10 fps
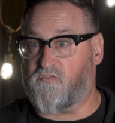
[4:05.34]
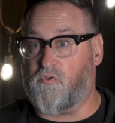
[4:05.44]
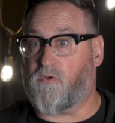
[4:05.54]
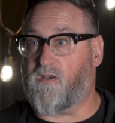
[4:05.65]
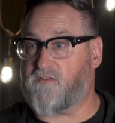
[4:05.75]

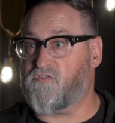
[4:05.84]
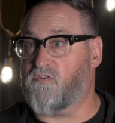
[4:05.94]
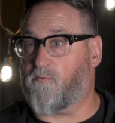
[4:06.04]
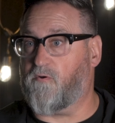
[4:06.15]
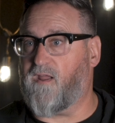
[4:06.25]
2
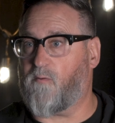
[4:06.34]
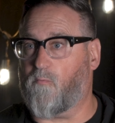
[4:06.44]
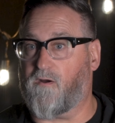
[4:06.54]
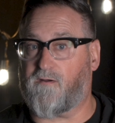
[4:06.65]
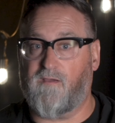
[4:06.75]
connections per
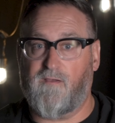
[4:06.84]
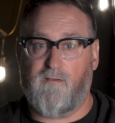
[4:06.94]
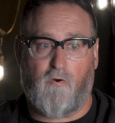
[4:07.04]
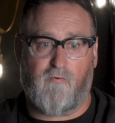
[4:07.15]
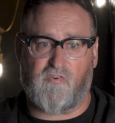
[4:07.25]
network
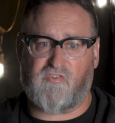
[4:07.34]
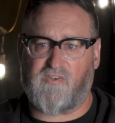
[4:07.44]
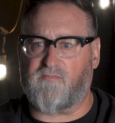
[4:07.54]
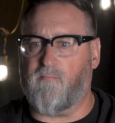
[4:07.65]
over 6